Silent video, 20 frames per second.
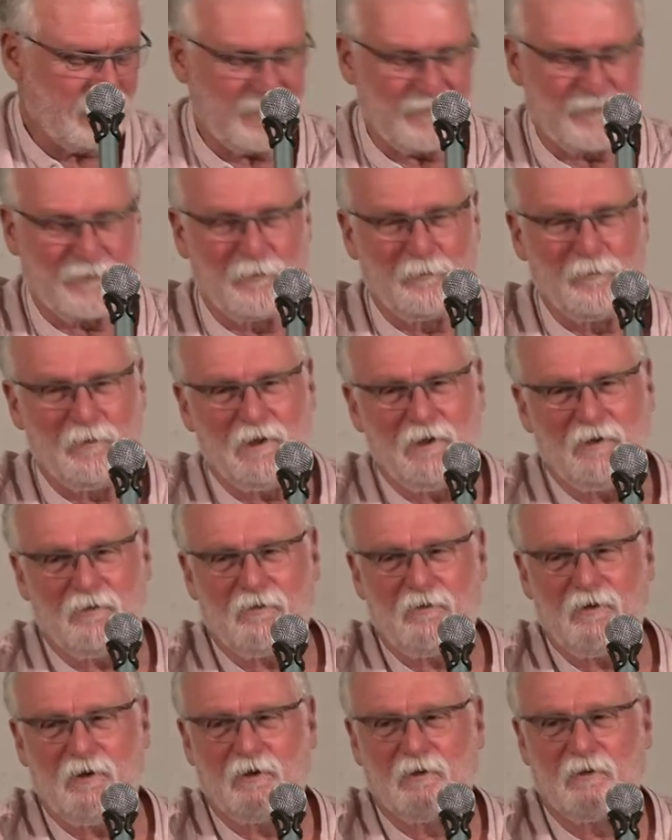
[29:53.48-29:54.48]
for me,
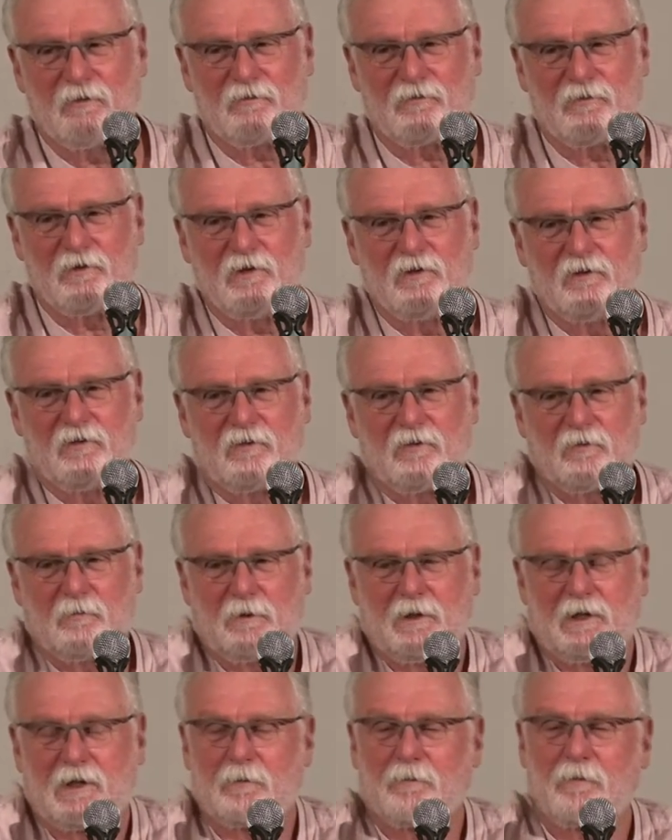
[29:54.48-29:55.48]
3 girlfriends, I
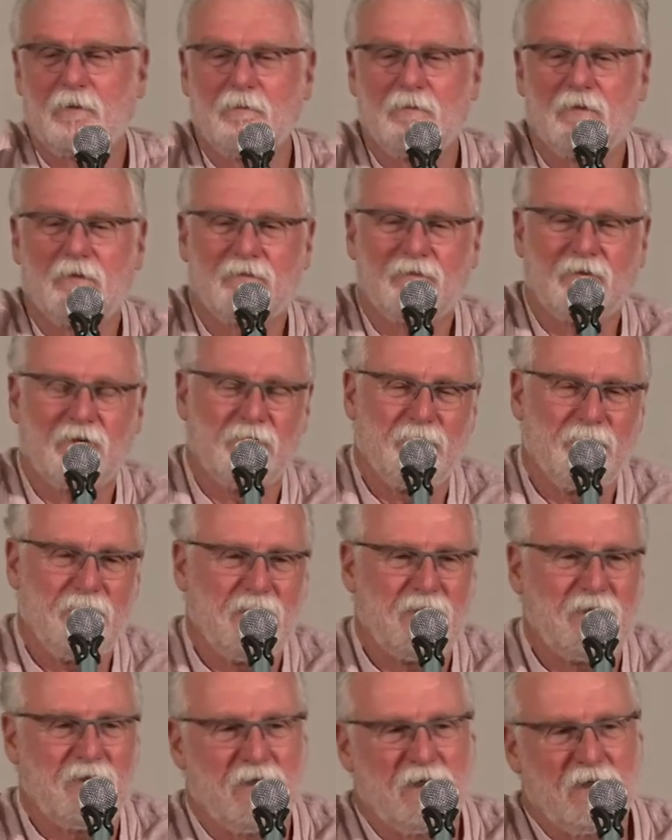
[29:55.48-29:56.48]
went up to him after the
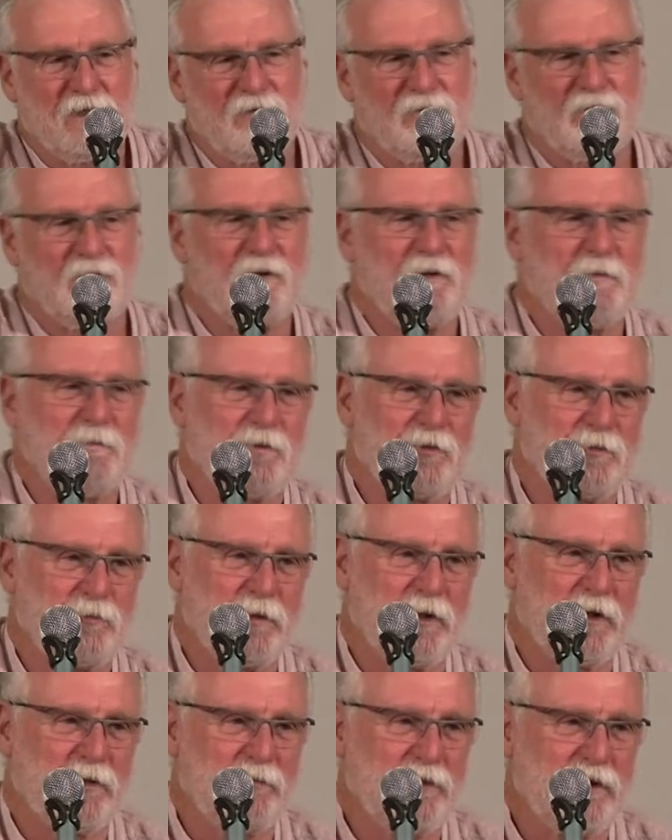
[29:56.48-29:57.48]
meeting and I said, "You must be
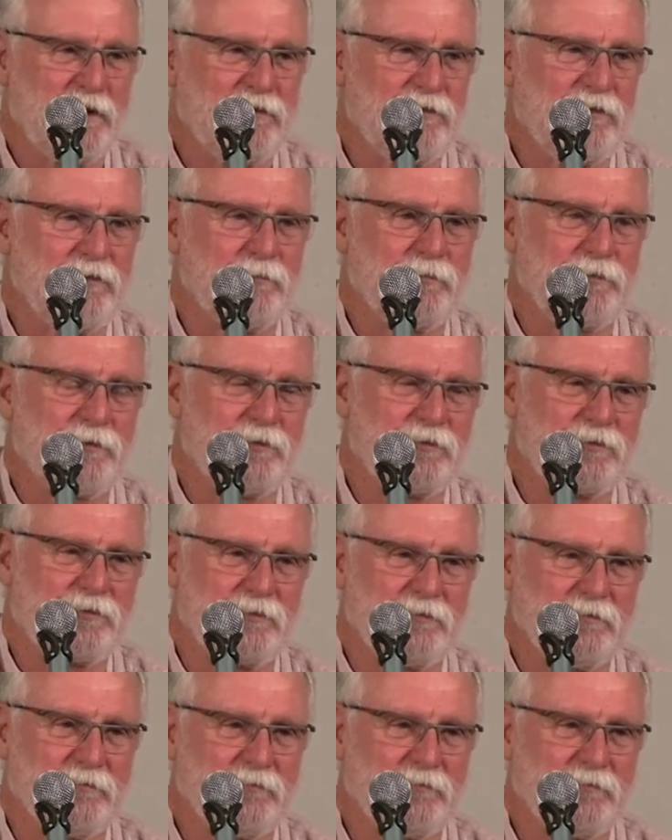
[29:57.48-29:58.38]
an amazing person